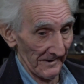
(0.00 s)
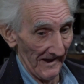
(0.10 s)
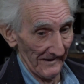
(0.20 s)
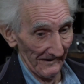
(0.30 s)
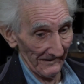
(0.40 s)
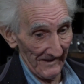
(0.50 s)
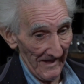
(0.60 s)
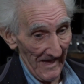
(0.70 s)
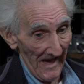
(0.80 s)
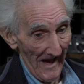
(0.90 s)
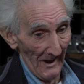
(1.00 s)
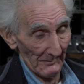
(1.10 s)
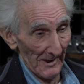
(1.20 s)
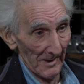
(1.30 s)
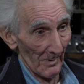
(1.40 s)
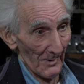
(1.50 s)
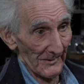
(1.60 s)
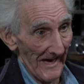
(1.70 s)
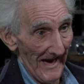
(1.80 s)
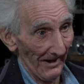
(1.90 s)
I really wanted
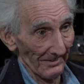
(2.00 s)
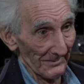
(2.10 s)
out.